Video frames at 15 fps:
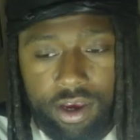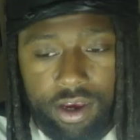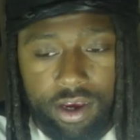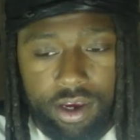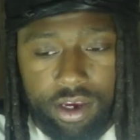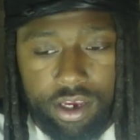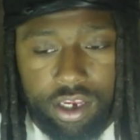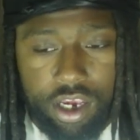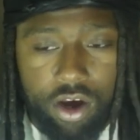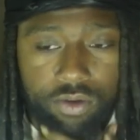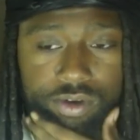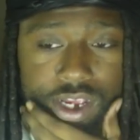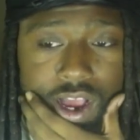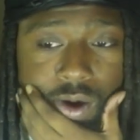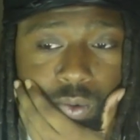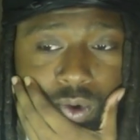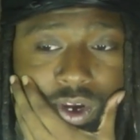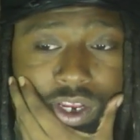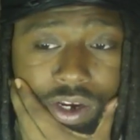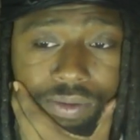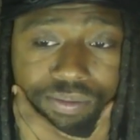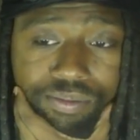Yeah, we got one of
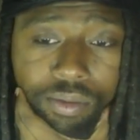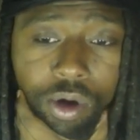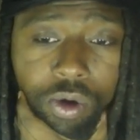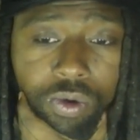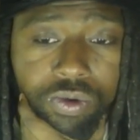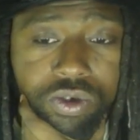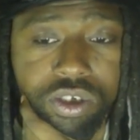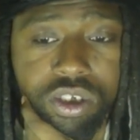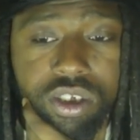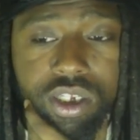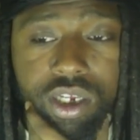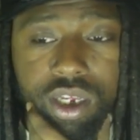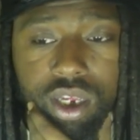the most,